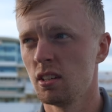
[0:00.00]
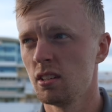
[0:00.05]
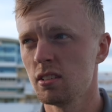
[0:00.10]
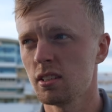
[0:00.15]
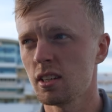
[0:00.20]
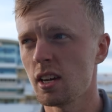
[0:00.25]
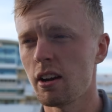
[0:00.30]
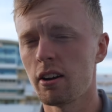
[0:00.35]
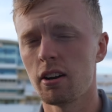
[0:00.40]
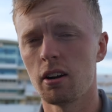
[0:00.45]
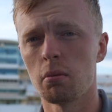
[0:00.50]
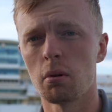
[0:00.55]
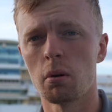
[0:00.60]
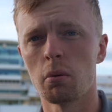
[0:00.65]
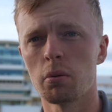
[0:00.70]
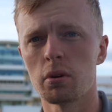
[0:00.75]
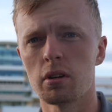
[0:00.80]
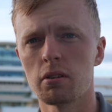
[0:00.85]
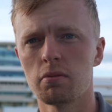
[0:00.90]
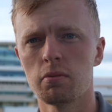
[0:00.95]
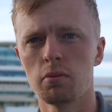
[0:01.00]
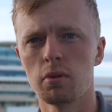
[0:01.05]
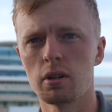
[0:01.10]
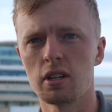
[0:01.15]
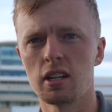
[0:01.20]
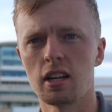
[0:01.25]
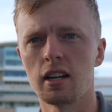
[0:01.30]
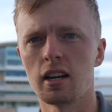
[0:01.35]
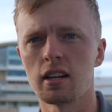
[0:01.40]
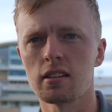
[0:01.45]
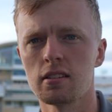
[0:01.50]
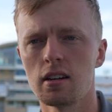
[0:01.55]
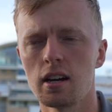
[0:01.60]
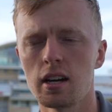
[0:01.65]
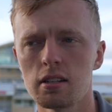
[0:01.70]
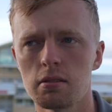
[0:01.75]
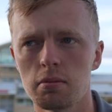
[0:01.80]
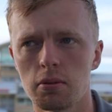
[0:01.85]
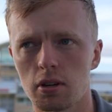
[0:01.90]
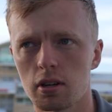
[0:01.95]
Just carrying on what we did last
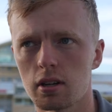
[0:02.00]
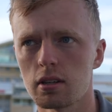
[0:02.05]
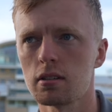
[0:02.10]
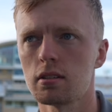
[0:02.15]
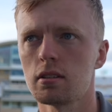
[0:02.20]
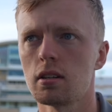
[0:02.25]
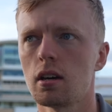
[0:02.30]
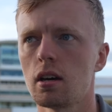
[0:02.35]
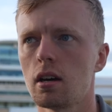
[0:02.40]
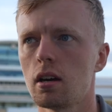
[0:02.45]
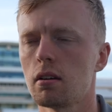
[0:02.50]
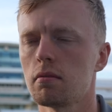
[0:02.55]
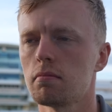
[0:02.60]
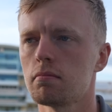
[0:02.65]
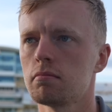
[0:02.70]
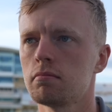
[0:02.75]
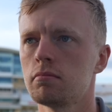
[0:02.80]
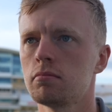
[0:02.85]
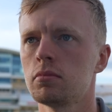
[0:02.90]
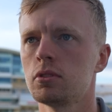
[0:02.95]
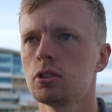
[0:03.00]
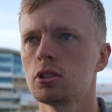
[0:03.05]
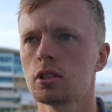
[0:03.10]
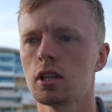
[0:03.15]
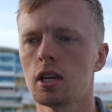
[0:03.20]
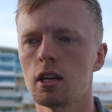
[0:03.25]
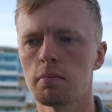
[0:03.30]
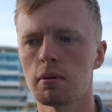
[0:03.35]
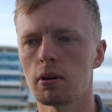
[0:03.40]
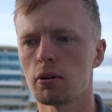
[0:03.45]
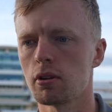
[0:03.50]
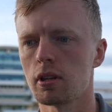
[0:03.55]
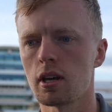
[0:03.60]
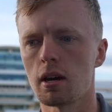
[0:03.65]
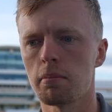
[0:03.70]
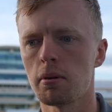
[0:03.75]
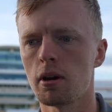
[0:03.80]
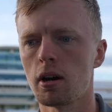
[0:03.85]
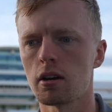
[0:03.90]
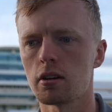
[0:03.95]
night, to be honest. Just keep building
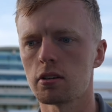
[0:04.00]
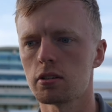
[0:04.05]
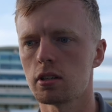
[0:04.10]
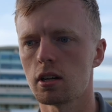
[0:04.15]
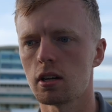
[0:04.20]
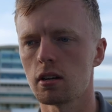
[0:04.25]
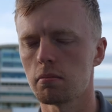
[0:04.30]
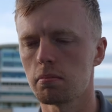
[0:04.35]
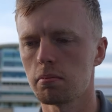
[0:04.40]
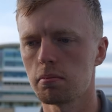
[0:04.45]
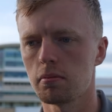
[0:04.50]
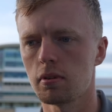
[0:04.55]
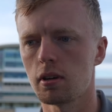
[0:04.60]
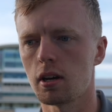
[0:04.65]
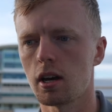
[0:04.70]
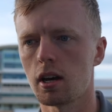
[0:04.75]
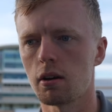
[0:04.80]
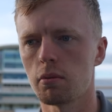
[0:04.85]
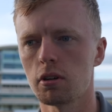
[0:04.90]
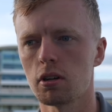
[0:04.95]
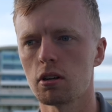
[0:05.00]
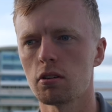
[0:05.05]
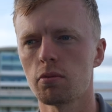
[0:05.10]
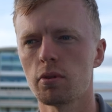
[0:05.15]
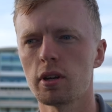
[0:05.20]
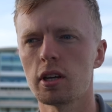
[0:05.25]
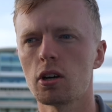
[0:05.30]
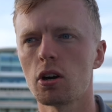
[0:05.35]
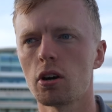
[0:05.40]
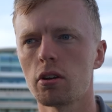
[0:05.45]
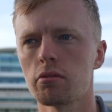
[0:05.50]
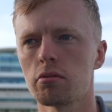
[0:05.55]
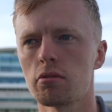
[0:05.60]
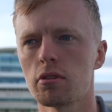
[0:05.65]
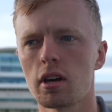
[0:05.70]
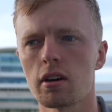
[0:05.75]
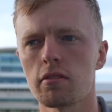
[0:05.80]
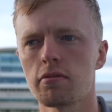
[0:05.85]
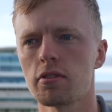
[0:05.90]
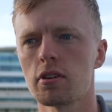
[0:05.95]
that partnership. We knew if we got through
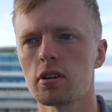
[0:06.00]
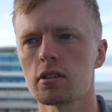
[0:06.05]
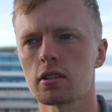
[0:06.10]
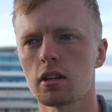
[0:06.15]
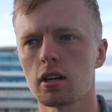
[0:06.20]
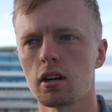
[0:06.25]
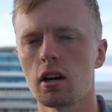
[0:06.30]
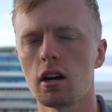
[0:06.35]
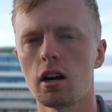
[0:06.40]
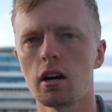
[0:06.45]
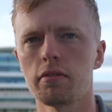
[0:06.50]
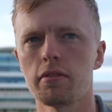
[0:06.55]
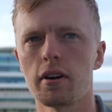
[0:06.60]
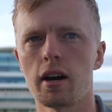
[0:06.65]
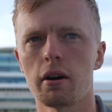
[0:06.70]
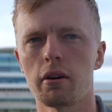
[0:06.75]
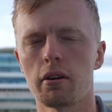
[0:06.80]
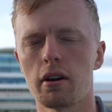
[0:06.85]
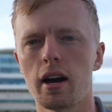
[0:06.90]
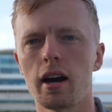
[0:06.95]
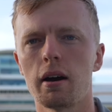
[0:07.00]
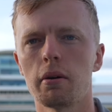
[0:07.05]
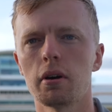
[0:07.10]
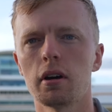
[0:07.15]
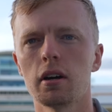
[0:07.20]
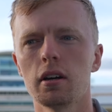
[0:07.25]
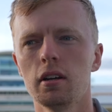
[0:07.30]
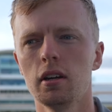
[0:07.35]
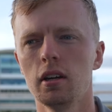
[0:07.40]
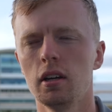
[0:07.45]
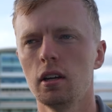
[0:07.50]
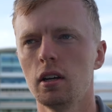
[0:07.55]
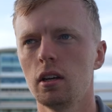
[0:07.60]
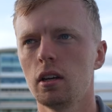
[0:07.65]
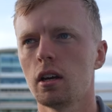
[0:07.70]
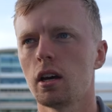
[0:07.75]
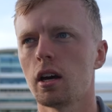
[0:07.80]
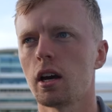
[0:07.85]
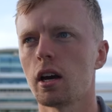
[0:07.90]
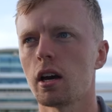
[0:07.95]
that first kind of half hour,
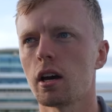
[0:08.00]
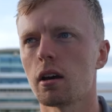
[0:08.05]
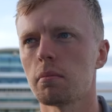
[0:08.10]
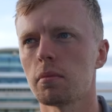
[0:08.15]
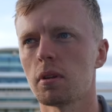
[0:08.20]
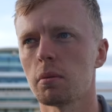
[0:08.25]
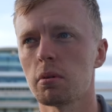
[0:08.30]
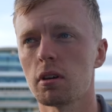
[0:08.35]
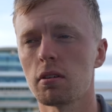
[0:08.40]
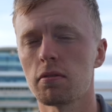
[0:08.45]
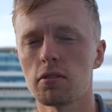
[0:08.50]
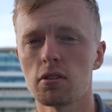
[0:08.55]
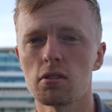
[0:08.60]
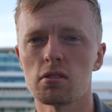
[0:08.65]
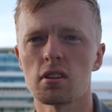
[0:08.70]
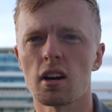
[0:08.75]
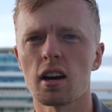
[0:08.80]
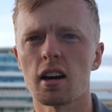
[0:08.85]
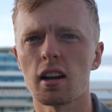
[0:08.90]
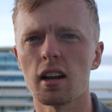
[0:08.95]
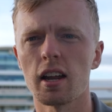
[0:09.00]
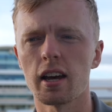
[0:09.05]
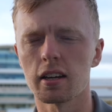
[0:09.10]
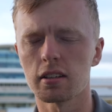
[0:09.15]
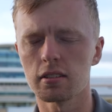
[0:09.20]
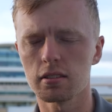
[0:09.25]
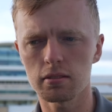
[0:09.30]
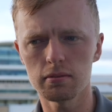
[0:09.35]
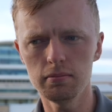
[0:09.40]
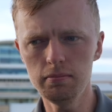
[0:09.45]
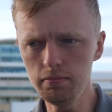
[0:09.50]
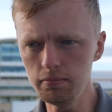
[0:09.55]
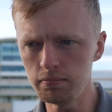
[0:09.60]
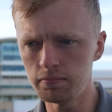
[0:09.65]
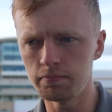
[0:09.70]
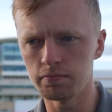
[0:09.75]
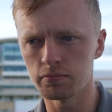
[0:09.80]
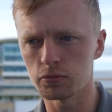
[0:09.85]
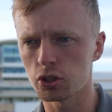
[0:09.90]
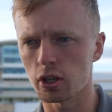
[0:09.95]
there'd be a few tired legs,
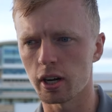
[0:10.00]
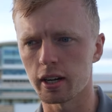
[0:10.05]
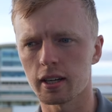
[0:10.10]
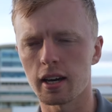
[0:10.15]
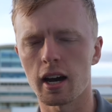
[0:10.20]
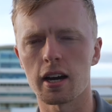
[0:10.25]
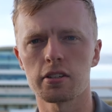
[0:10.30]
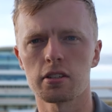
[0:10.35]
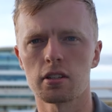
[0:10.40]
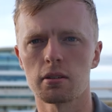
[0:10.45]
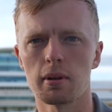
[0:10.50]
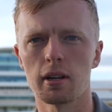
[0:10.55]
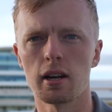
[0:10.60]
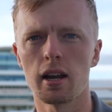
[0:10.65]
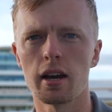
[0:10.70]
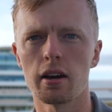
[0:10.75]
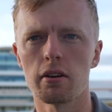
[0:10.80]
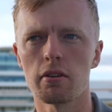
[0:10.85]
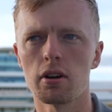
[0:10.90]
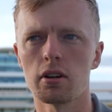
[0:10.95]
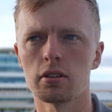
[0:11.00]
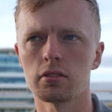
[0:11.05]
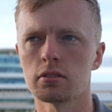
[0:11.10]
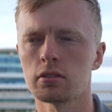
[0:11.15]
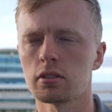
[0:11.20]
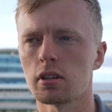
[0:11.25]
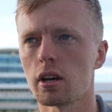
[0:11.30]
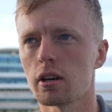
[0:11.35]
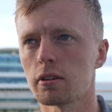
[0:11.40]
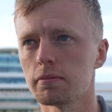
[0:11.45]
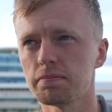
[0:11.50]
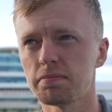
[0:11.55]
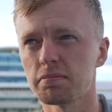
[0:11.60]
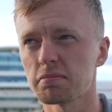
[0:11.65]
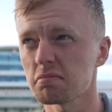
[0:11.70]
try and cash in a bit later on. So.